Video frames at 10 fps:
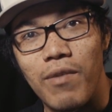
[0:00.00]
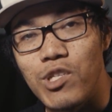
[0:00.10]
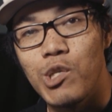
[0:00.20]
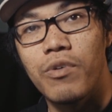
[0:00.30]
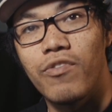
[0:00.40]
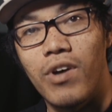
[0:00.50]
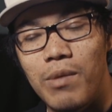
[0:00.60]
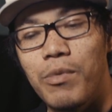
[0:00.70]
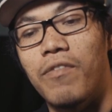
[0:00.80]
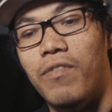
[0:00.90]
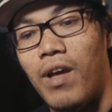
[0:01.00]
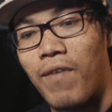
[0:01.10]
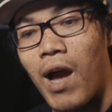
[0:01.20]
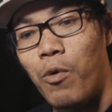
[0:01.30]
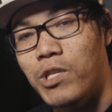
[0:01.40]
It's super fun, but if
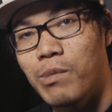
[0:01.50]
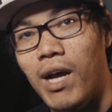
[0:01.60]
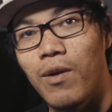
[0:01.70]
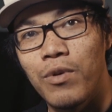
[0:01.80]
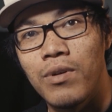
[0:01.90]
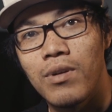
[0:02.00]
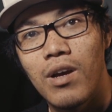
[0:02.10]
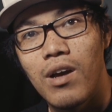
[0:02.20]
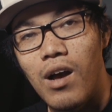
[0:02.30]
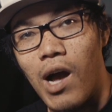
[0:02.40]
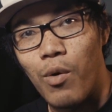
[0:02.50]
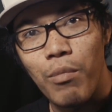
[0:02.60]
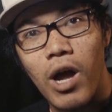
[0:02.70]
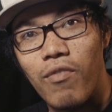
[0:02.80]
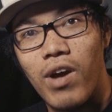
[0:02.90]
I were to buy one, I would
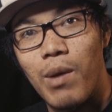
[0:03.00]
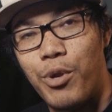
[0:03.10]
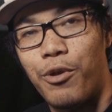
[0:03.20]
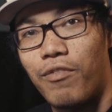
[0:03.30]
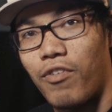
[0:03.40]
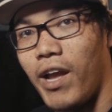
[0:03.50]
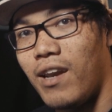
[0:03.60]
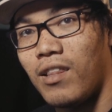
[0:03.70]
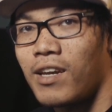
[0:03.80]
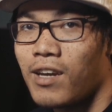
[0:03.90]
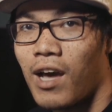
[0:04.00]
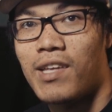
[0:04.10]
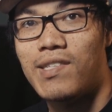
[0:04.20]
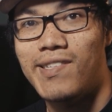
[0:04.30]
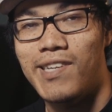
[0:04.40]
modify it purely for handling, not
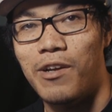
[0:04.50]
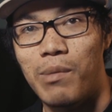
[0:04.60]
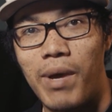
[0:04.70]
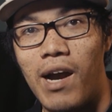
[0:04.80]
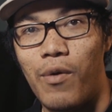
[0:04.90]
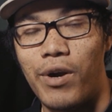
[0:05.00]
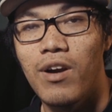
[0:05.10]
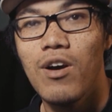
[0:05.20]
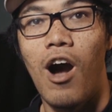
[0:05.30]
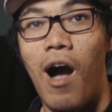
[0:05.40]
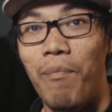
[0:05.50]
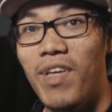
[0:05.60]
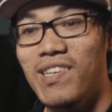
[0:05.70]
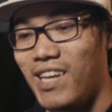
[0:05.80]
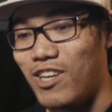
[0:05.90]
necessarily power,
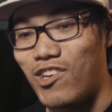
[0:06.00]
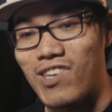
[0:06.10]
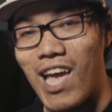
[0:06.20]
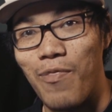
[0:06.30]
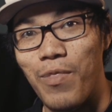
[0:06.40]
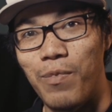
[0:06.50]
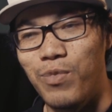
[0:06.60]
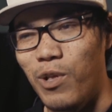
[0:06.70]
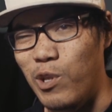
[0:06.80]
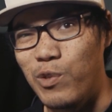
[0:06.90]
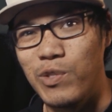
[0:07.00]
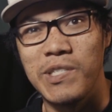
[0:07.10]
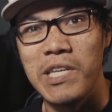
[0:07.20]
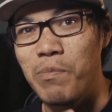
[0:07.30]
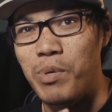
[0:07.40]
unless I just had the
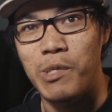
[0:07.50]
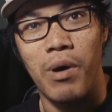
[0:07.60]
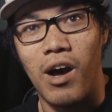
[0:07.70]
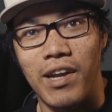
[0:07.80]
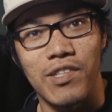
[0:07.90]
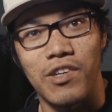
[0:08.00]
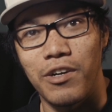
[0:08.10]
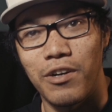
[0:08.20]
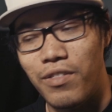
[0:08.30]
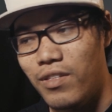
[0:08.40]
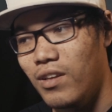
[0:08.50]
deepest pockets on earth.